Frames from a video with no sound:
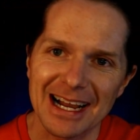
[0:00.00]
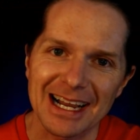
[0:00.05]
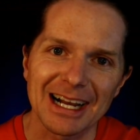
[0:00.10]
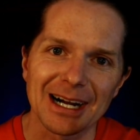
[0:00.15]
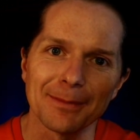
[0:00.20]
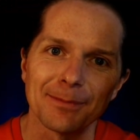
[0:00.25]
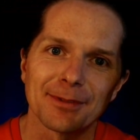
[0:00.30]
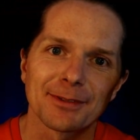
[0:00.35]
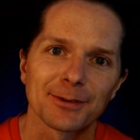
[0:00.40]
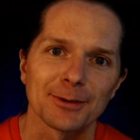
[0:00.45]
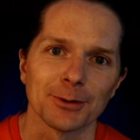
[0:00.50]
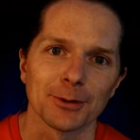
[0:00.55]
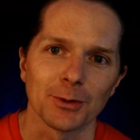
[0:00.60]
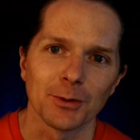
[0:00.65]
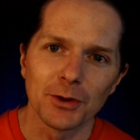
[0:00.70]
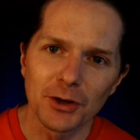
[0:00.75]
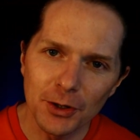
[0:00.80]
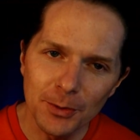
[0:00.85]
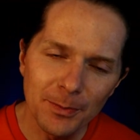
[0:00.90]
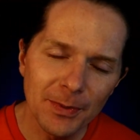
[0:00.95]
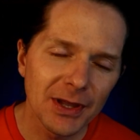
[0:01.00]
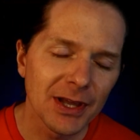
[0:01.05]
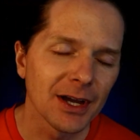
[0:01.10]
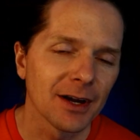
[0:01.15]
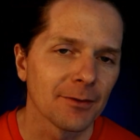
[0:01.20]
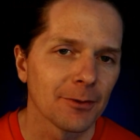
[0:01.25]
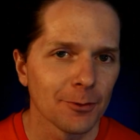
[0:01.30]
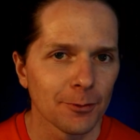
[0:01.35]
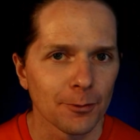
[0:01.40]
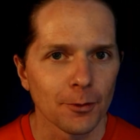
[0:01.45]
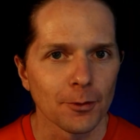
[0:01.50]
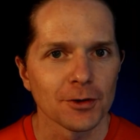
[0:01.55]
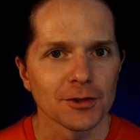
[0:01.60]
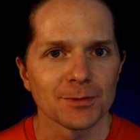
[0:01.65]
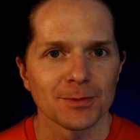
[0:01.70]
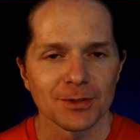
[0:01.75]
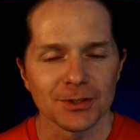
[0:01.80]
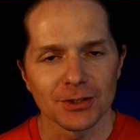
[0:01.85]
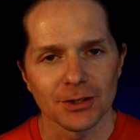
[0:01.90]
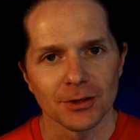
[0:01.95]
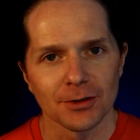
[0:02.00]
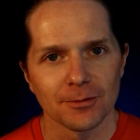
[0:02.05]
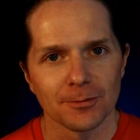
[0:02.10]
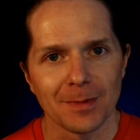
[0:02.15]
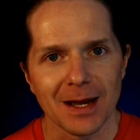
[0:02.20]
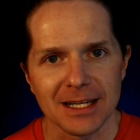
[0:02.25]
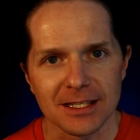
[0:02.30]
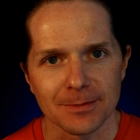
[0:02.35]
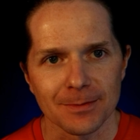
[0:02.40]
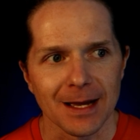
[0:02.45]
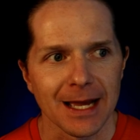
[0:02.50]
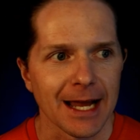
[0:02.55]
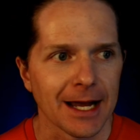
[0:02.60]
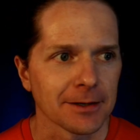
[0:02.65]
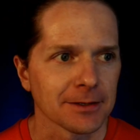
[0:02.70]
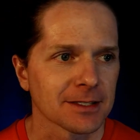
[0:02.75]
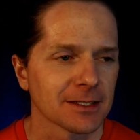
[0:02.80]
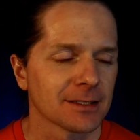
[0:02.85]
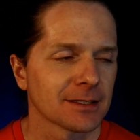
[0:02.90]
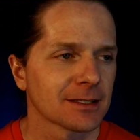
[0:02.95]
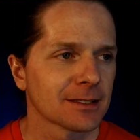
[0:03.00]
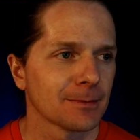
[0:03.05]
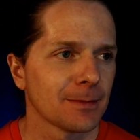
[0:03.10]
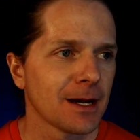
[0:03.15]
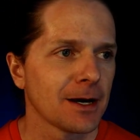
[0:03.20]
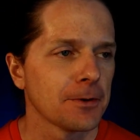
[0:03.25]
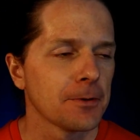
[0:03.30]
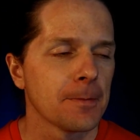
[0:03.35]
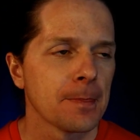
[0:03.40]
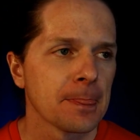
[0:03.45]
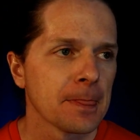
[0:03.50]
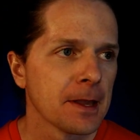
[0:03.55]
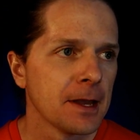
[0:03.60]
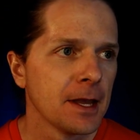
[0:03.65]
up through a little bit of the forest preserve back to my house. It's about